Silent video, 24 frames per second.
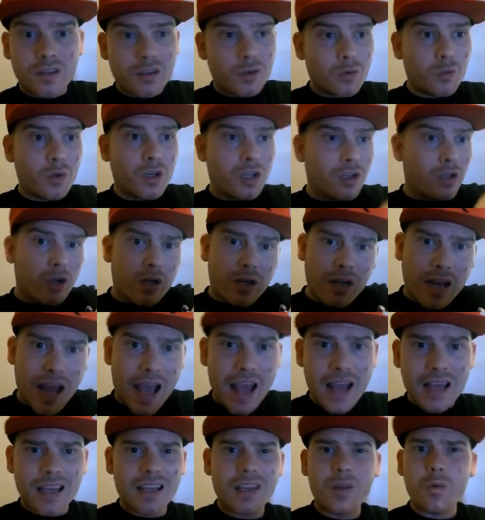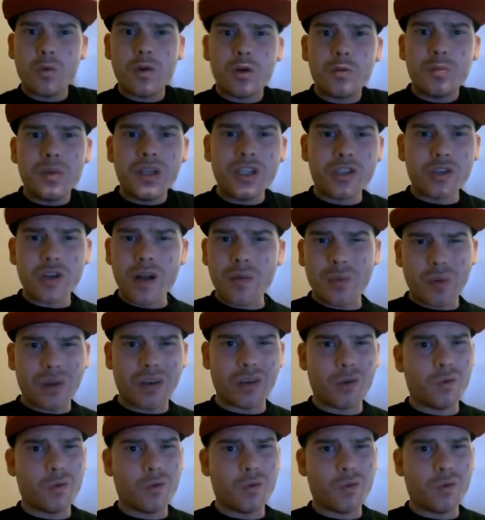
you would have learned that, and you wouldn't be tripping.